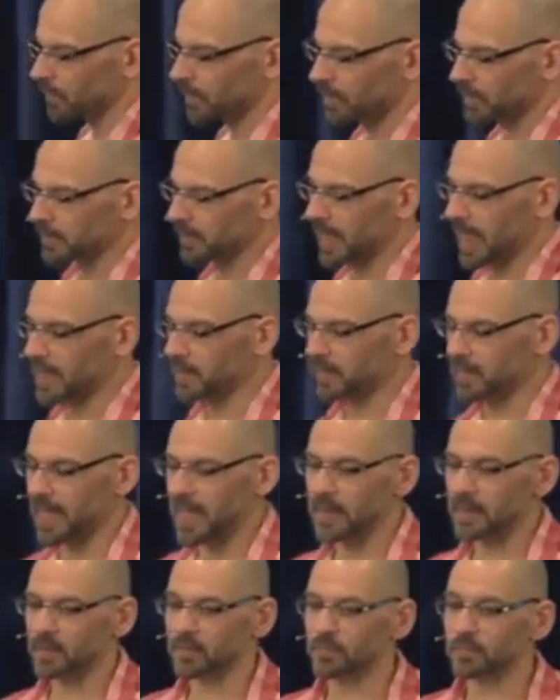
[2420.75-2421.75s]

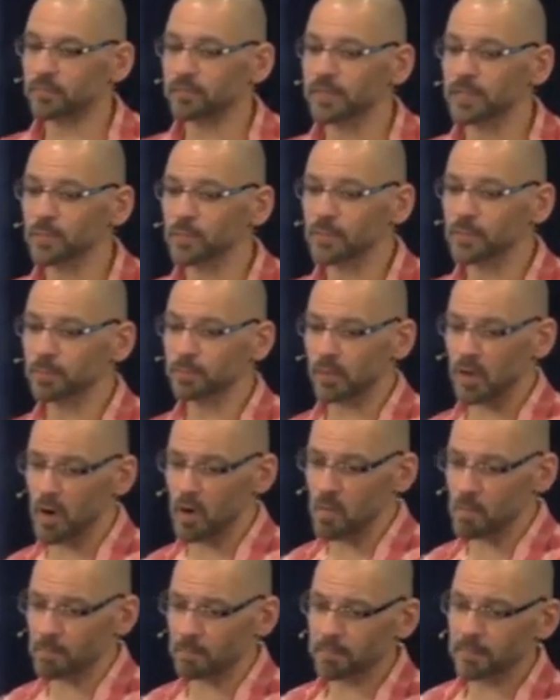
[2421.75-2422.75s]
Cadillac Fleetwood
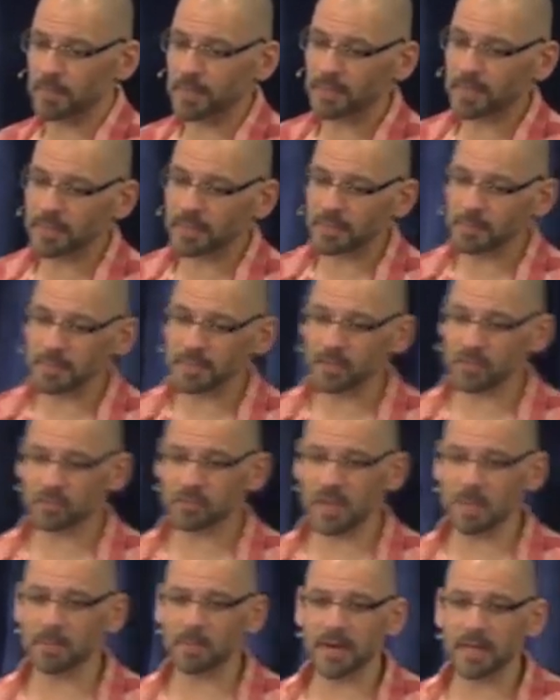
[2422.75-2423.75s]
Brougham, because
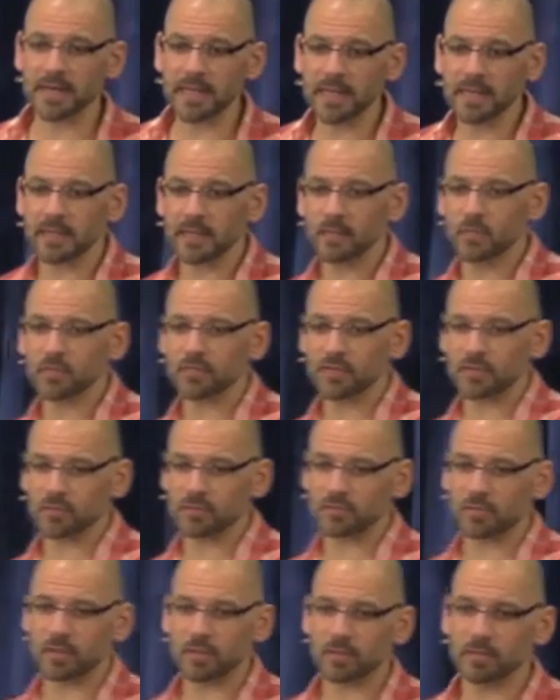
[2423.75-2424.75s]
my buddy, who's a
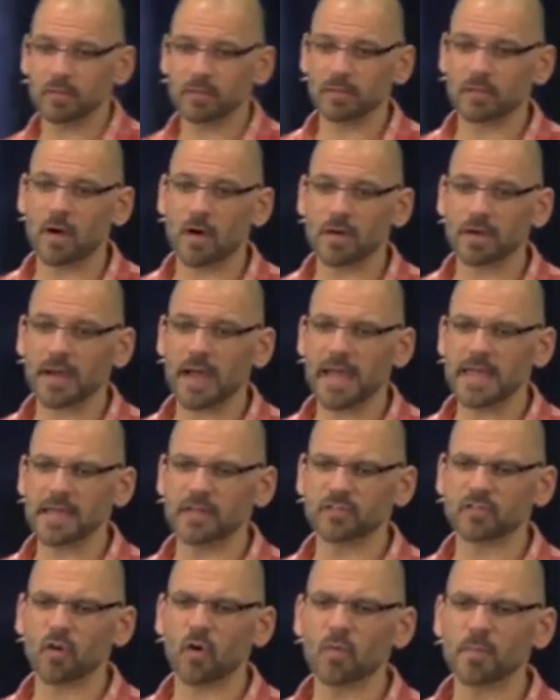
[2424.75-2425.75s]
car guy,
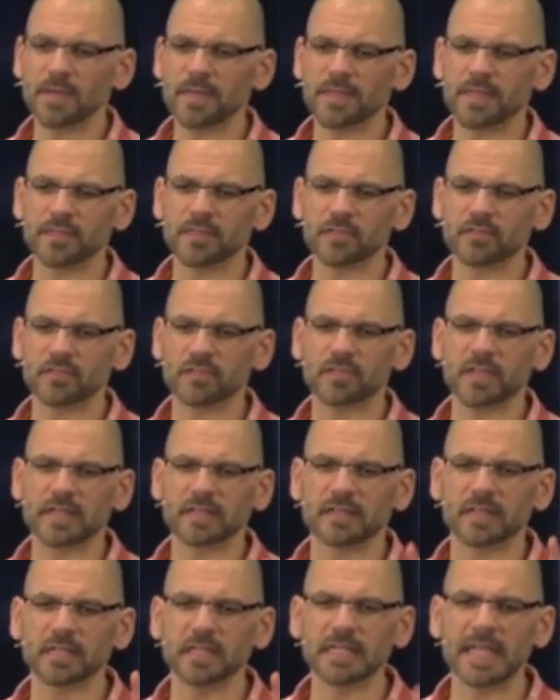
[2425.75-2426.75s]
had told me that this is
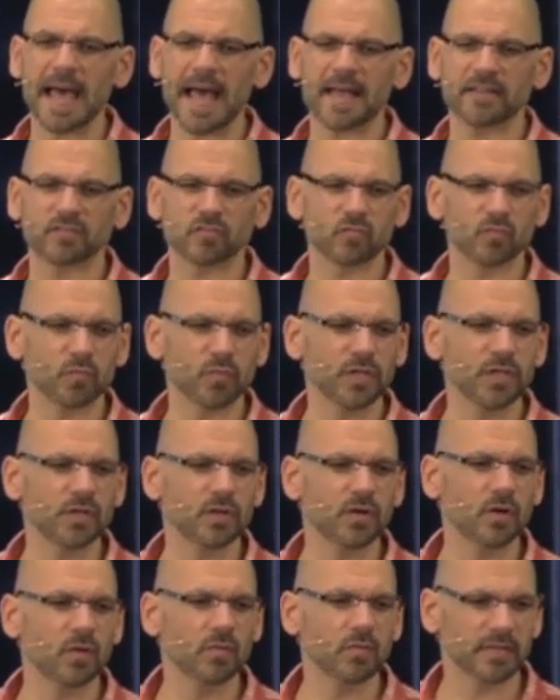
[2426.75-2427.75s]
like the last
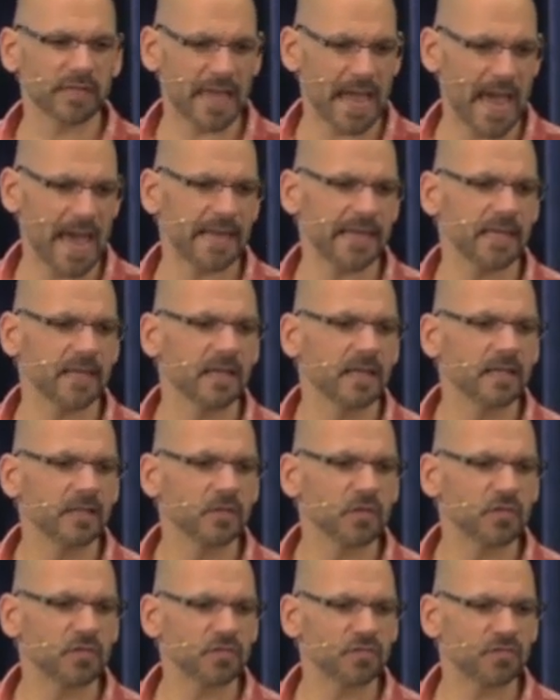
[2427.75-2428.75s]
real Caddy.
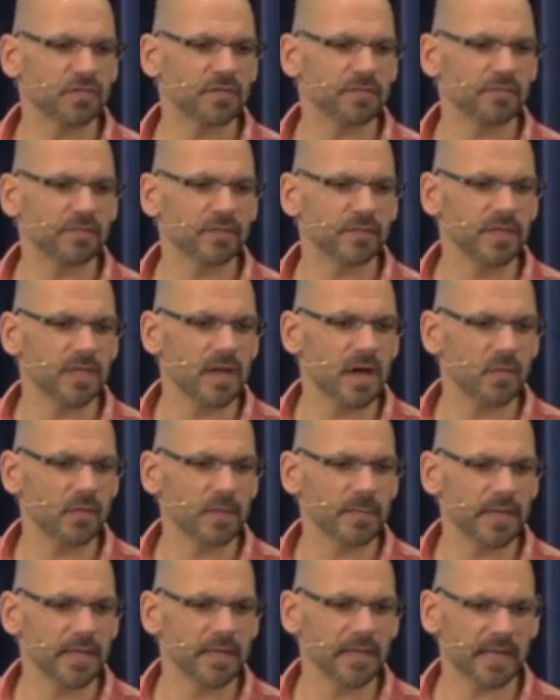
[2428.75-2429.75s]
This is you know what I
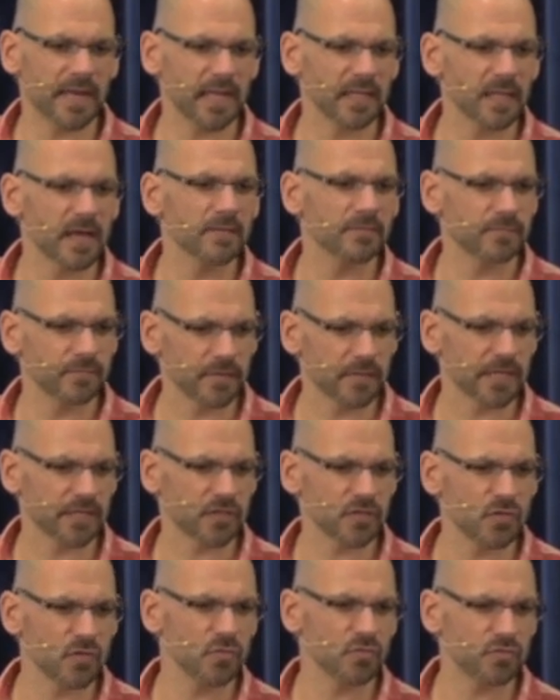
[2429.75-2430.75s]
mean? And I love like
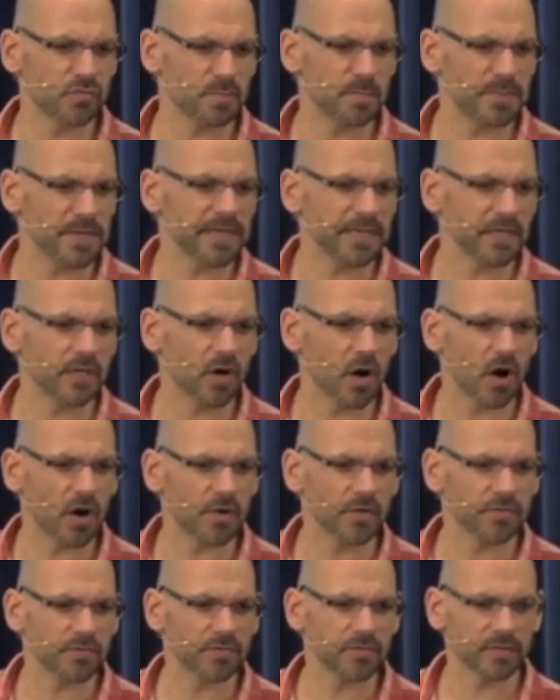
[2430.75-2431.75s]
used big
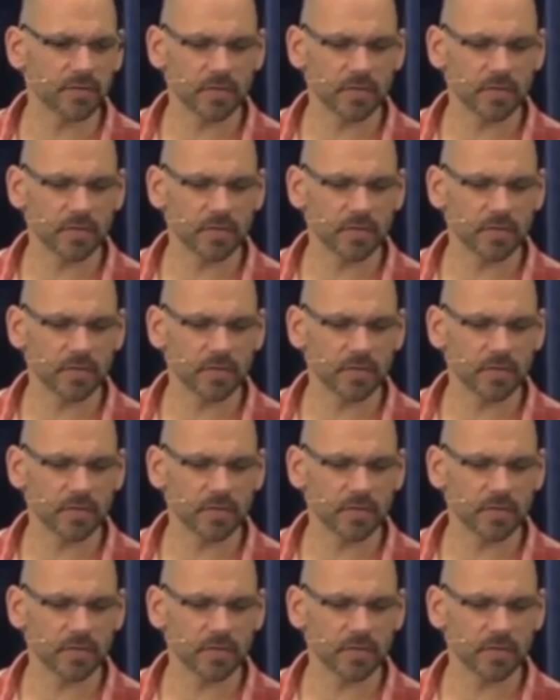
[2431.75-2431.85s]
cars.